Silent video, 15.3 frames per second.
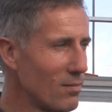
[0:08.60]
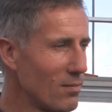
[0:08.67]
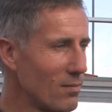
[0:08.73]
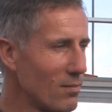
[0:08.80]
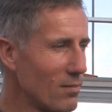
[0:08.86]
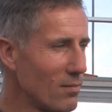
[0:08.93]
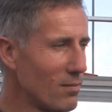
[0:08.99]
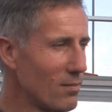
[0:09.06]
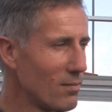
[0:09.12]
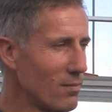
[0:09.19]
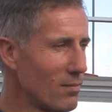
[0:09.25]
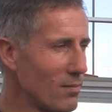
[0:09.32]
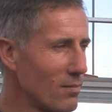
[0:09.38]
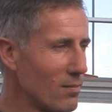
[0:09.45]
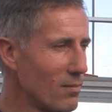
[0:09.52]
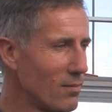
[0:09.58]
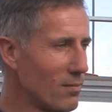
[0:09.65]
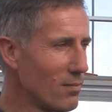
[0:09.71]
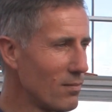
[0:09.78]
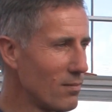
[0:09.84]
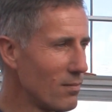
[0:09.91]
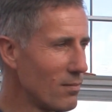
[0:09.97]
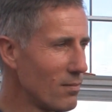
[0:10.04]

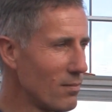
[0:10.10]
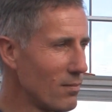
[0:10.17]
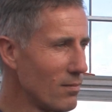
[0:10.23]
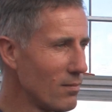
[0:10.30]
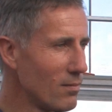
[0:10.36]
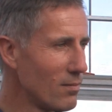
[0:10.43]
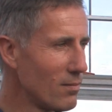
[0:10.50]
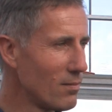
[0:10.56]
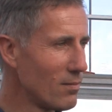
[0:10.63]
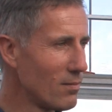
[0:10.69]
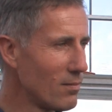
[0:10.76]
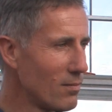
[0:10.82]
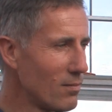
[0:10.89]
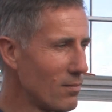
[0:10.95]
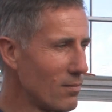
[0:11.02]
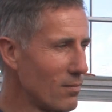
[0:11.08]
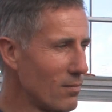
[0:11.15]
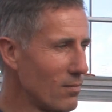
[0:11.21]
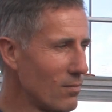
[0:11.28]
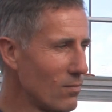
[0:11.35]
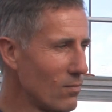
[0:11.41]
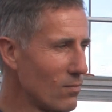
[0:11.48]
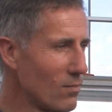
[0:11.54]

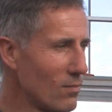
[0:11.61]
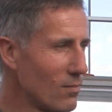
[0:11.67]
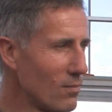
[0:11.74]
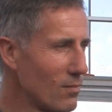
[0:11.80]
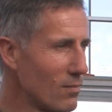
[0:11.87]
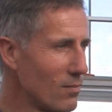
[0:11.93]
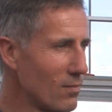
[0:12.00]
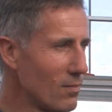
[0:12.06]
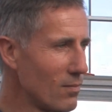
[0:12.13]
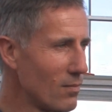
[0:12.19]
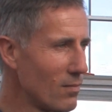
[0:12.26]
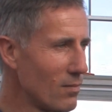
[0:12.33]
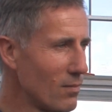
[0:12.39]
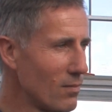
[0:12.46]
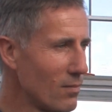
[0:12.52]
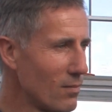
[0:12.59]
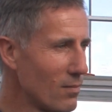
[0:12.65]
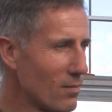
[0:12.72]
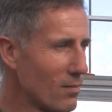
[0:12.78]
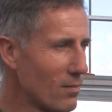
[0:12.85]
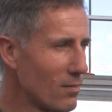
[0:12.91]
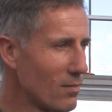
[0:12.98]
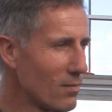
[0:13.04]

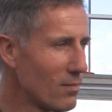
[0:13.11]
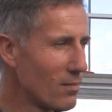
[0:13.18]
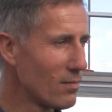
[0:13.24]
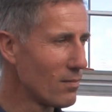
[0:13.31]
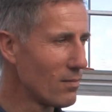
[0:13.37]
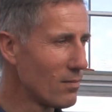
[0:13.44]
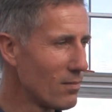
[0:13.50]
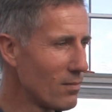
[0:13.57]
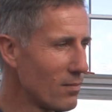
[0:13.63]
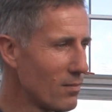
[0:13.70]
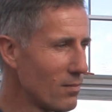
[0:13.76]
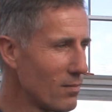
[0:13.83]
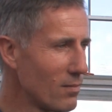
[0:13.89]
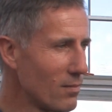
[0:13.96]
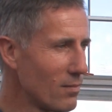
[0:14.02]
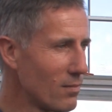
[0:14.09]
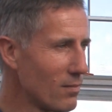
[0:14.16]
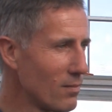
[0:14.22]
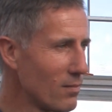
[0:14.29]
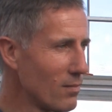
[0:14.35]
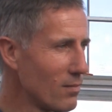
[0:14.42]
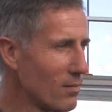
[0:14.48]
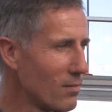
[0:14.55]

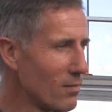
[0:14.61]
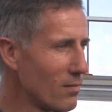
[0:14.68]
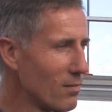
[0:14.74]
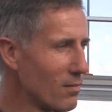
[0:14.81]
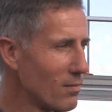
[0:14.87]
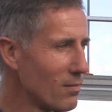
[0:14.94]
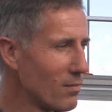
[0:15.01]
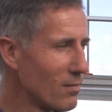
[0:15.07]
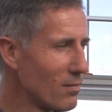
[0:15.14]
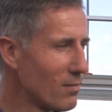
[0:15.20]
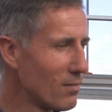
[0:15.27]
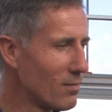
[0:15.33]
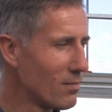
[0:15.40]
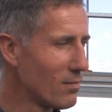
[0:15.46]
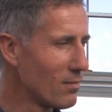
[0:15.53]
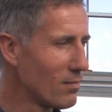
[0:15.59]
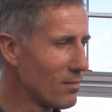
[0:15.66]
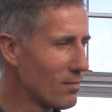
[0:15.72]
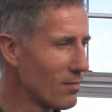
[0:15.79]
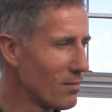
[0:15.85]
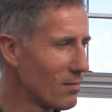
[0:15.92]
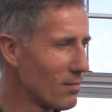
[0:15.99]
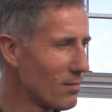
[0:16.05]

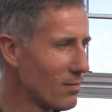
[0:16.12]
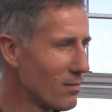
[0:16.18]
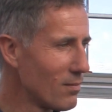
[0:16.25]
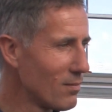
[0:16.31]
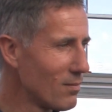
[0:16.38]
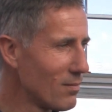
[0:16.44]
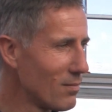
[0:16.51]
(silent)